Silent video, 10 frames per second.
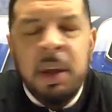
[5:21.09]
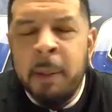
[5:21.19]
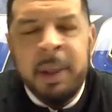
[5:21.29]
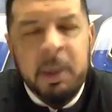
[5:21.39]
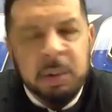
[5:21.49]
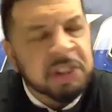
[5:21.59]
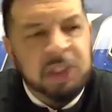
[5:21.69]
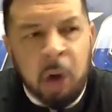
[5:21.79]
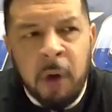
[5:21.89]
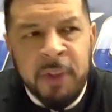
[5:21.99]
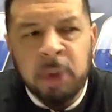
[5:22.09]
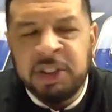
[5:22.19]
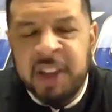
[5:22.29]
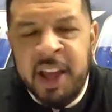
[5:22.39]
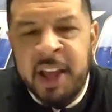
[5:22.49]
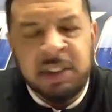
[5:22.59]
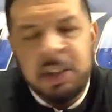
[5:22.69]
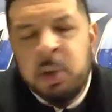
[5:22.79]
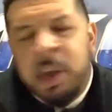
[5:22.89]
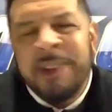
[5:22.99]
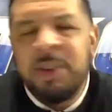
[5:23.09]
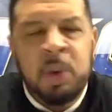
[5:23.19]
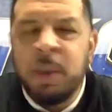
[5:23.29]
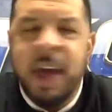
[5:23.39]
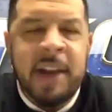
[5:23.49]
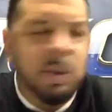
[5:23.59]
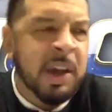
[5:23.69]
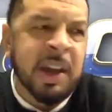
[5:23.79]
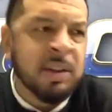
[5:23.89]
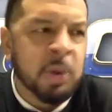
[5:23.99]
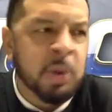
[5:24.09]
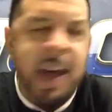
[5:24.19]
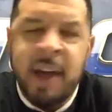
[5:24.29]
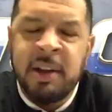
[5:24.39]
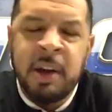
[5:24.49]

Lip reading: I mean, it was just all those things. And you can't do that. You can't do that